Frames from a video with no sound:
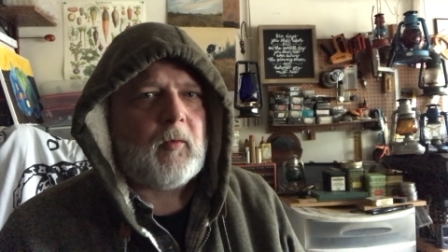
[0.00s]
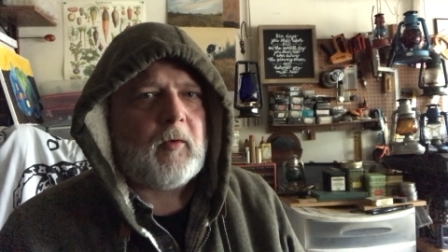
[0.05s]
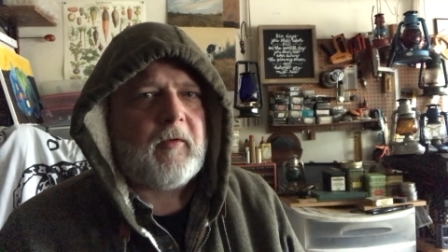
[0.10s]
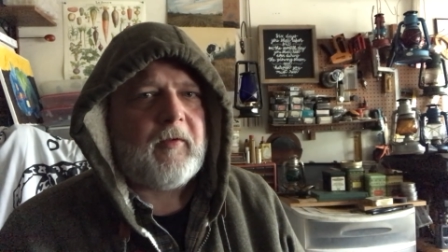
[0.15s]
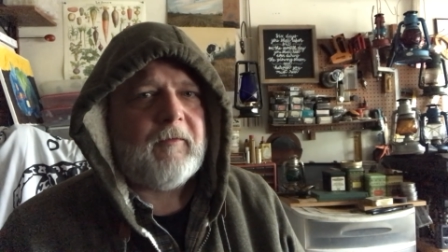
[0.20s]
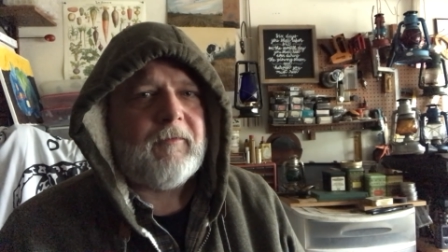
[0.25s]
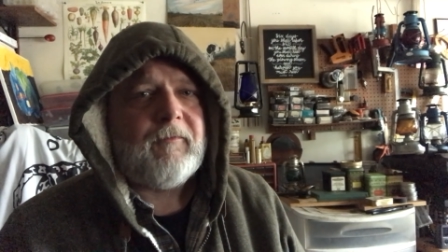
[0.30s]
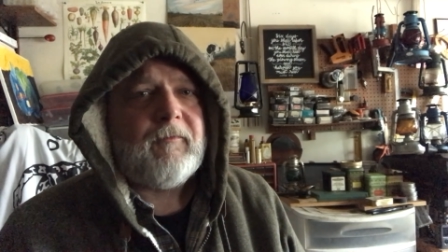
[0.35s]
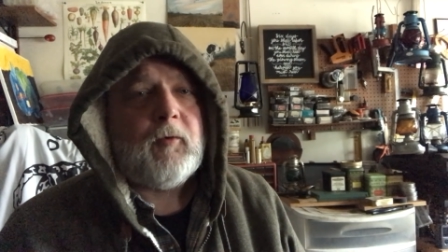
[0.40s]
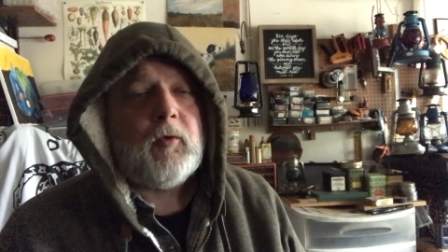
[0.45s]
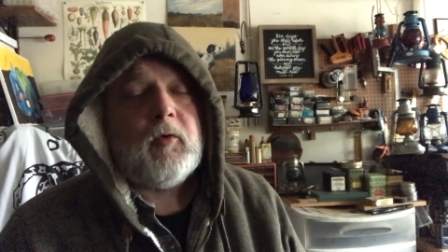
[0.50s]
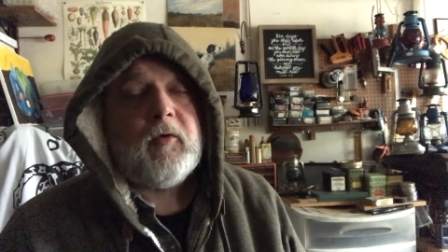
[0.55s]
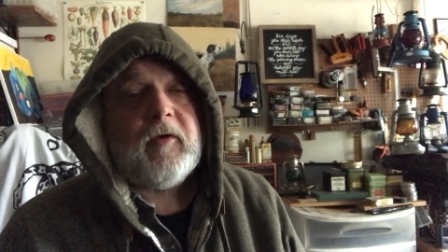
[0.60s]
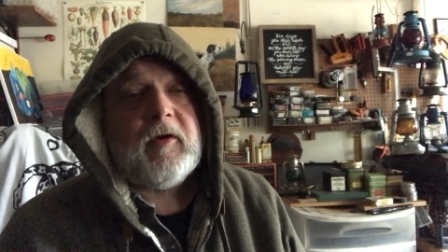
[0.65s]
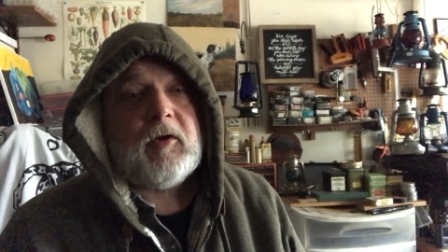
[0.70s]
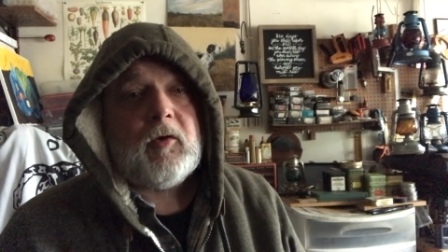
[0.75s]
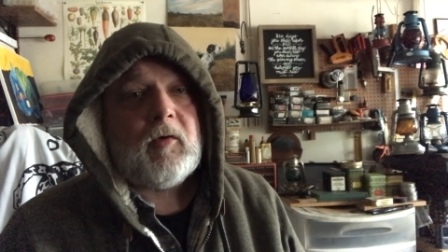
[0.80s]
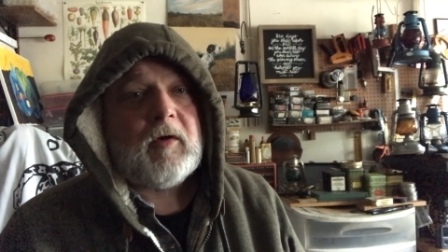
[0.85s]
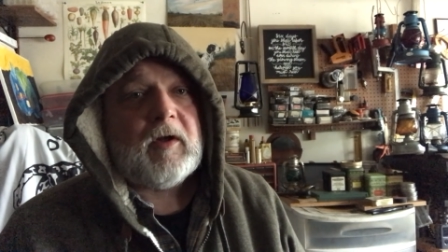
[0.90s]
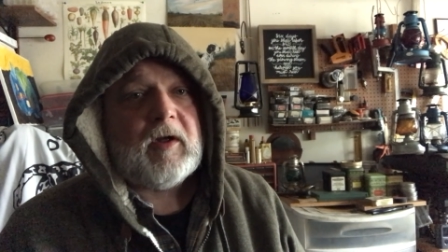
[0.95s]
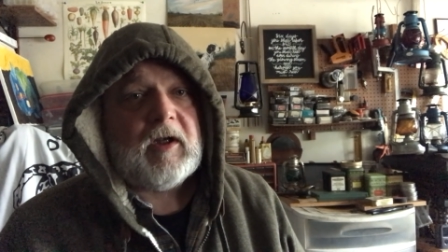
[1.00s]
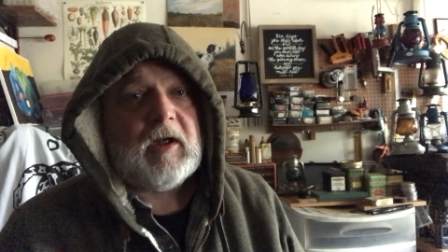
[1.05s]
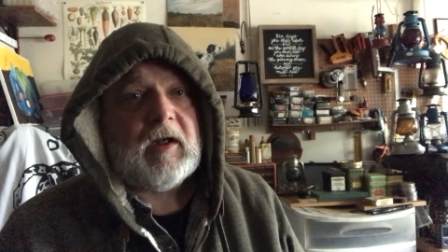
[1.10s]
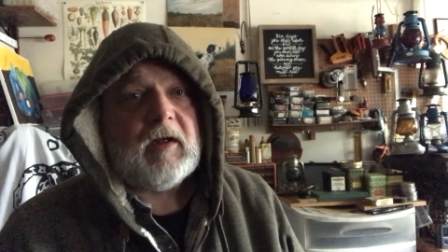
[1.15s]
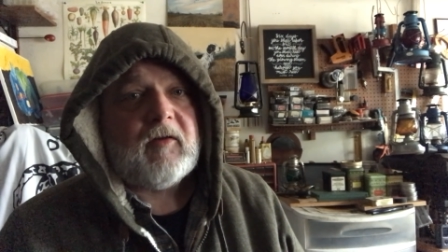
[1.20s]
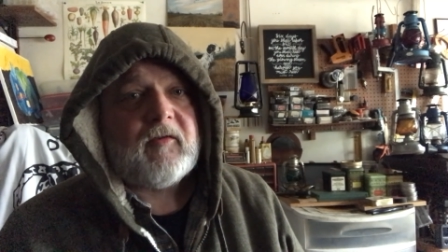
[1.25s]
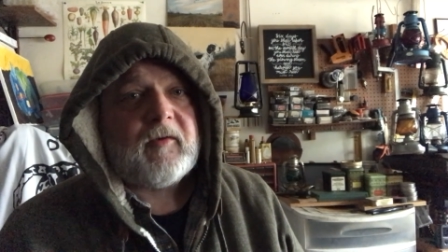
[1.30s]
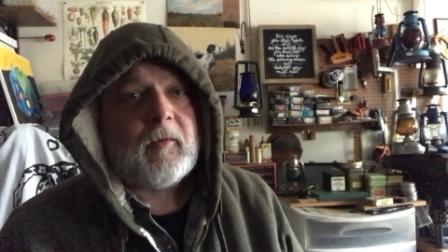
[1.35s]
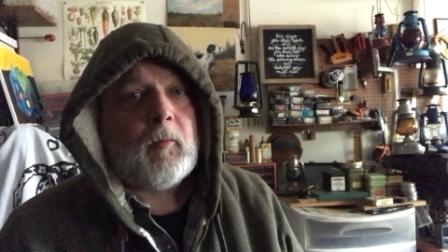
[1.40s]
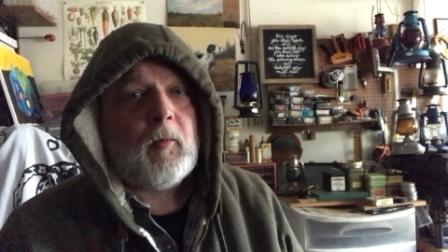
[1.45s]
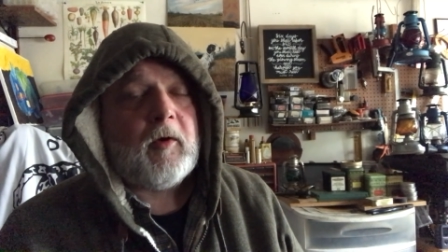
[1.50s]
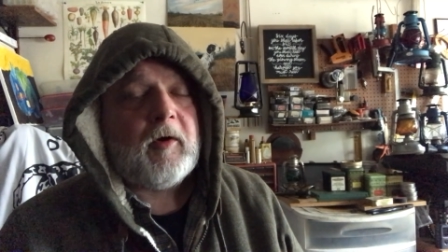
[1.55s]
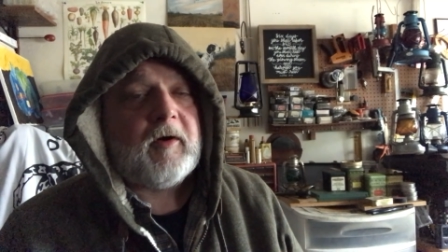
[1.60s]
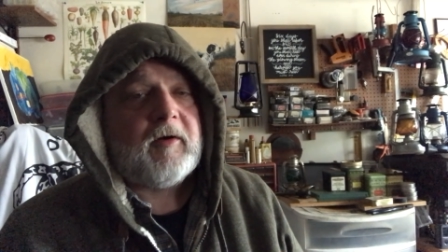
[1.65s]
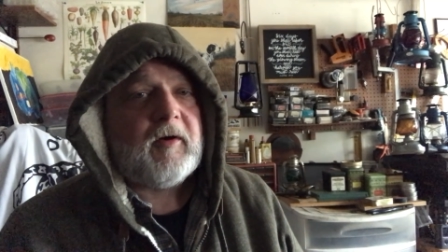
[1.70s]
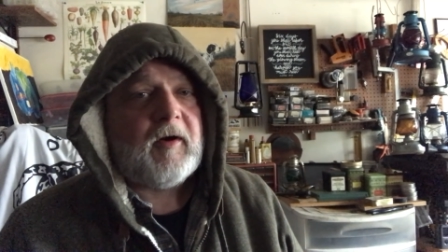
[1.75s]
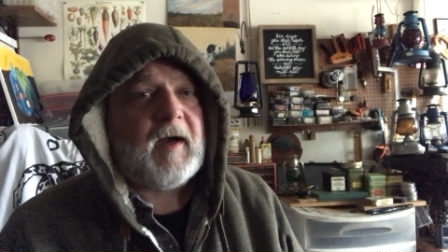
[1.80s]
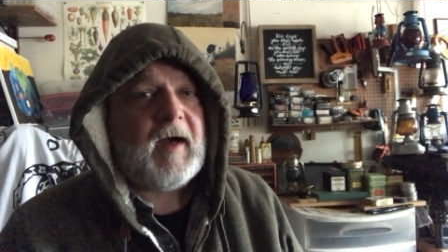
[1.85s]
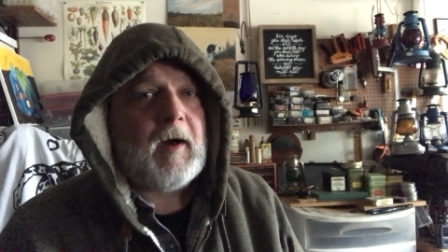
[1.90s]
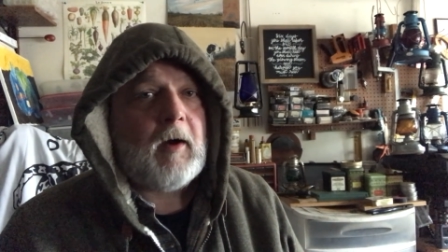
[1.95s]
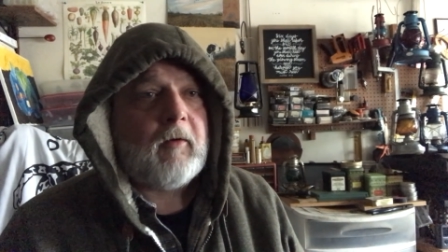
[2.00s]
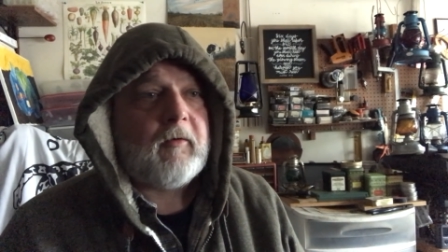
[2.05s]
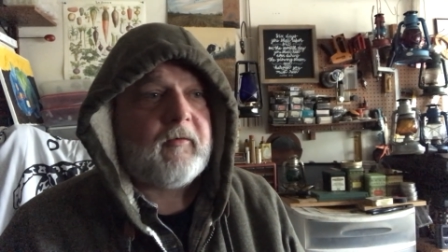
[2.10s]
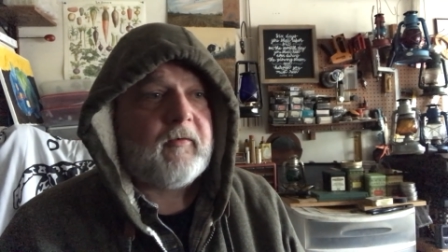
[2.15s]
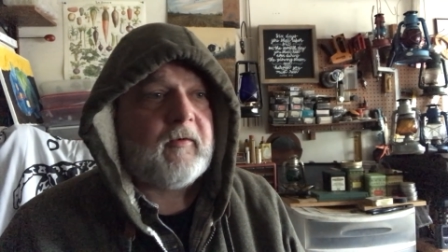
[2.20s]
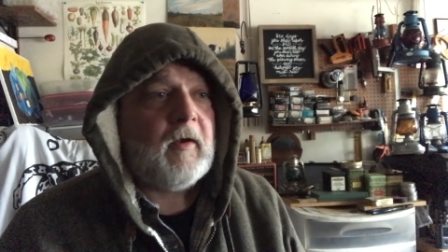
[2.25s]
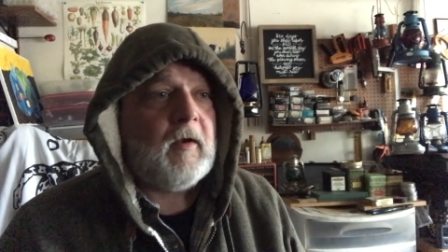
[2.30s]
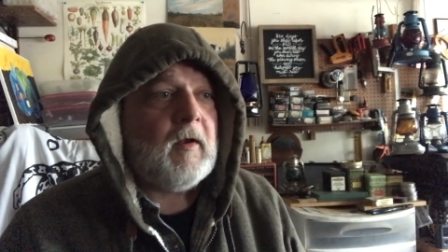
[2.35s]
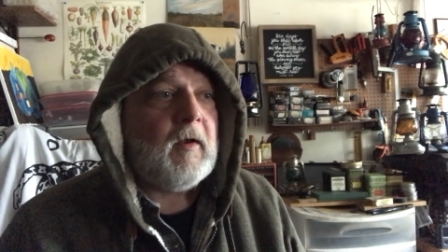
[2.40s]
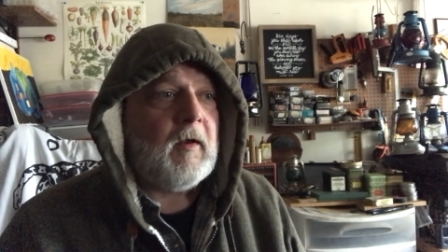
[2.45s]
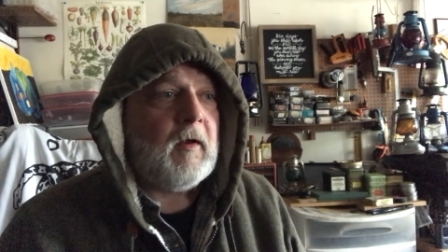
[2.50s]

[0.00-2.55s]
worth of food that you can eat somewhere in your house,